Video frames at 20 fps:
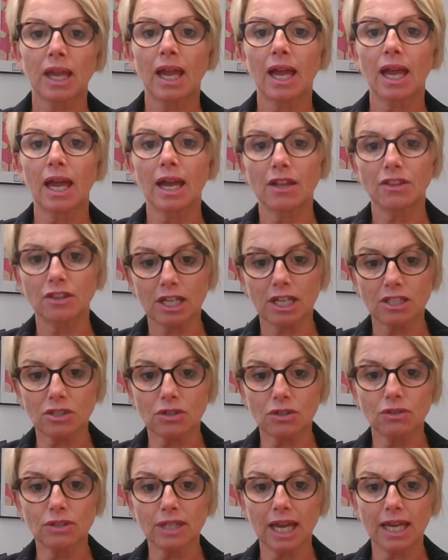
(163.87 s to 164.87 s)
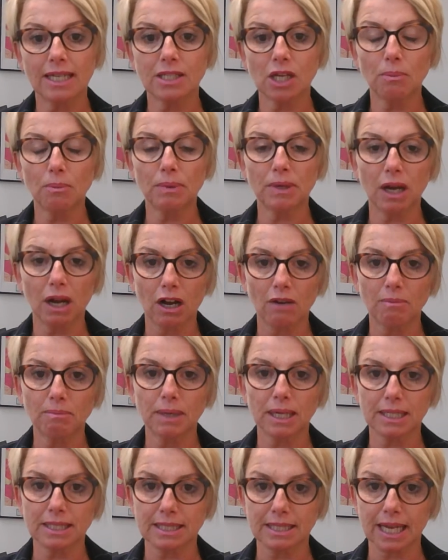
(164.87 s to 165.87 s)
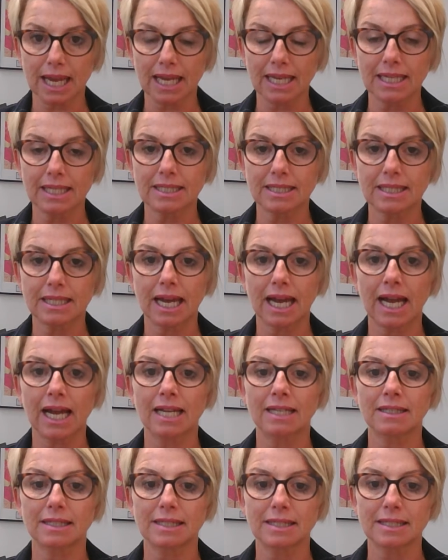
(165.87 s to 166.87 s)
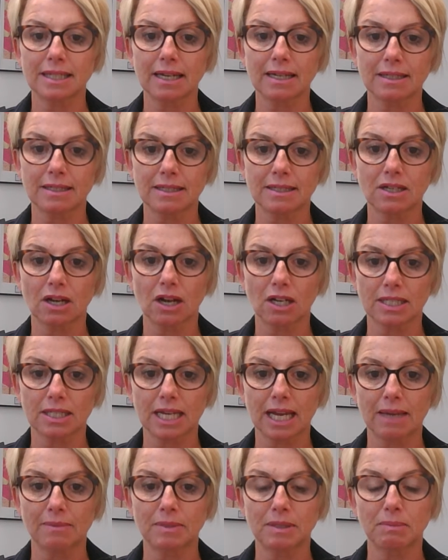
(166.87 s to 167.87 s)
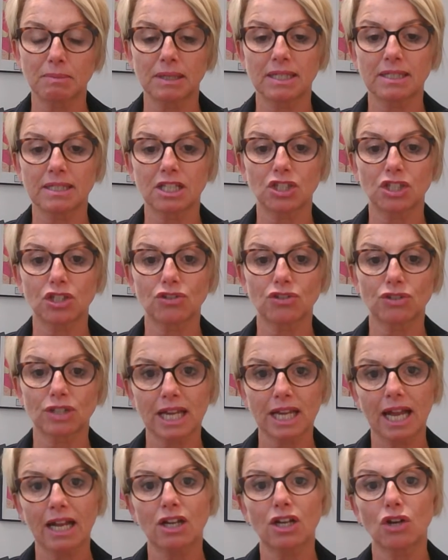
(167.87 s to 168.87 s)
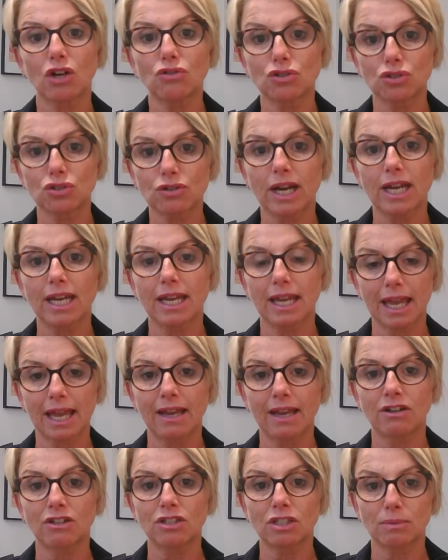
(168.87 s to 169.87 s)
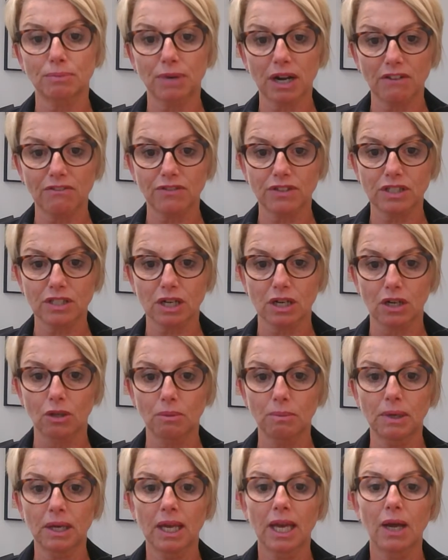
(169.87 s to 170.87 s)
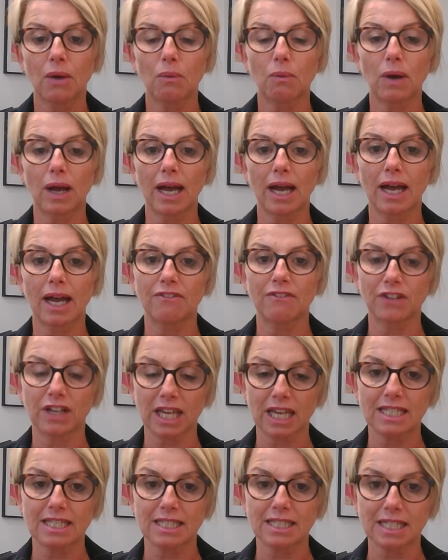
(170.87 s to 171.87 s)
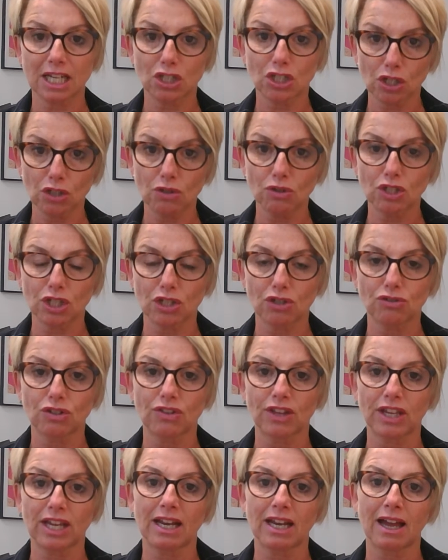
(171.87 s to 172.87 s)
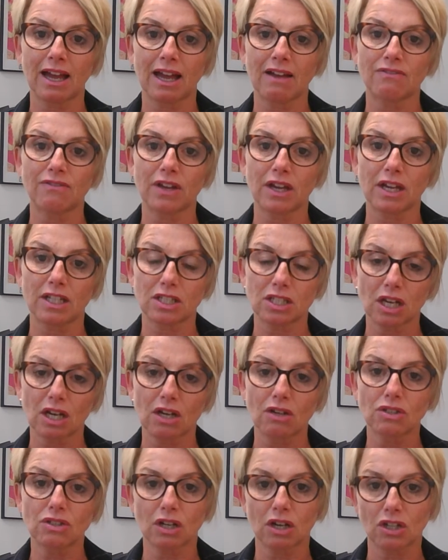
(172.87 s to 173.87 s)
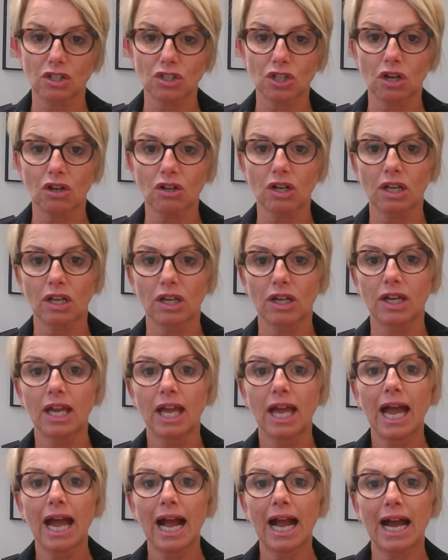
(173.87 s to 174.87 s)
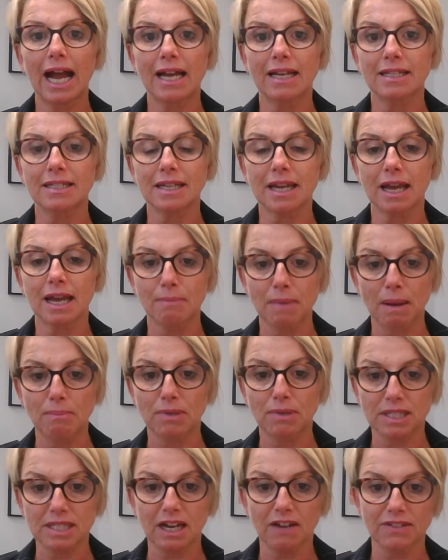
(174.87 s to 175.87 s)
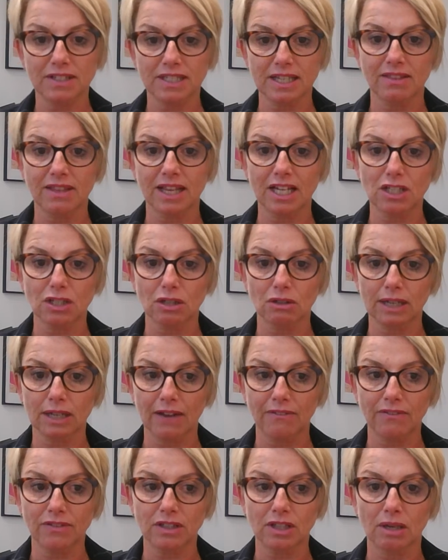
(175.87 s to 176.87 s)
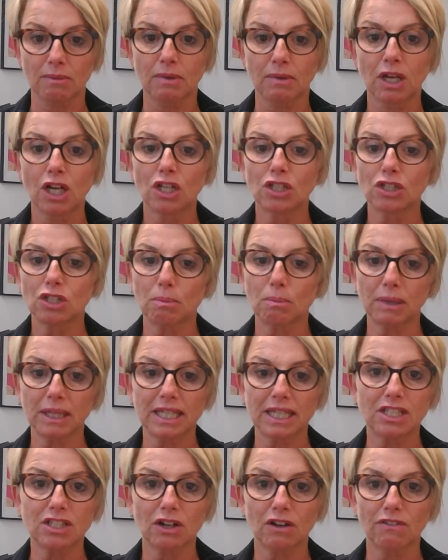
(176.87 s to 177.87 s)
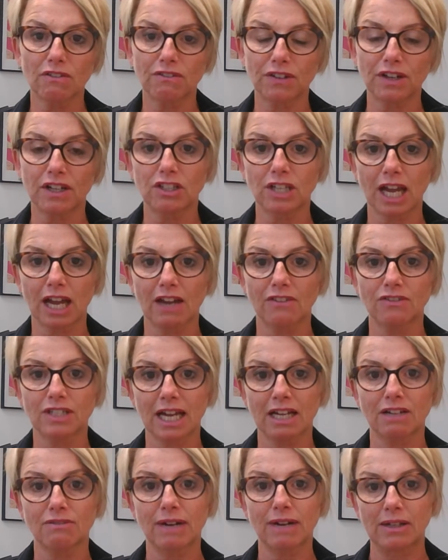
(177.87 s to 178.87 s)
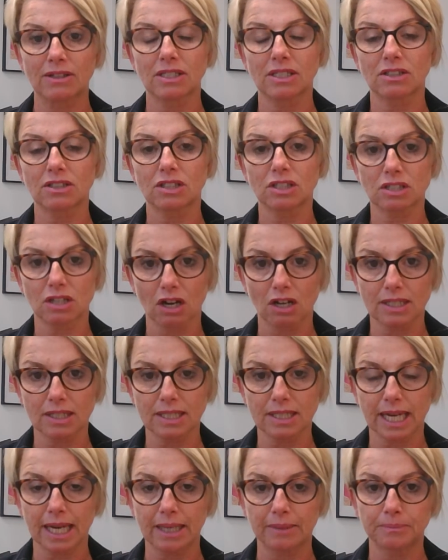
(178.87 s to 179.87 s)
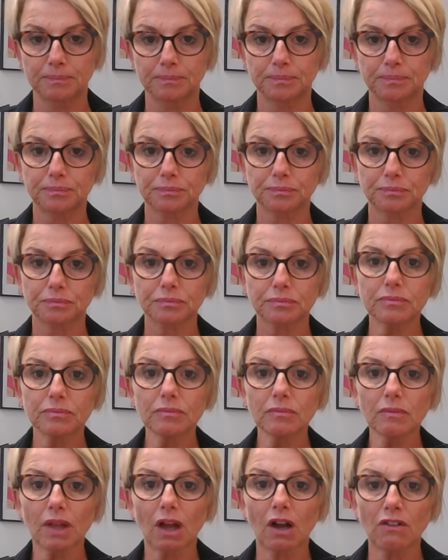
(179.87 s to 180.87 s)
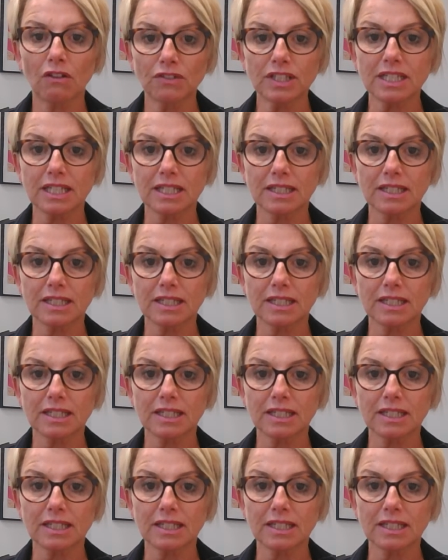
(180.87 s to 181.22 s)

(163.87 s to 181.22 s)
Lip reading: The school gate is open at 8:30, and the staggered start times means that children can go straight into Breakfast Club, where for Key Stage 2 children they can have toast, a hot chocolate, and a member of staff is in there to look after them. So please don't feel you have to hang around till start time. Obviously,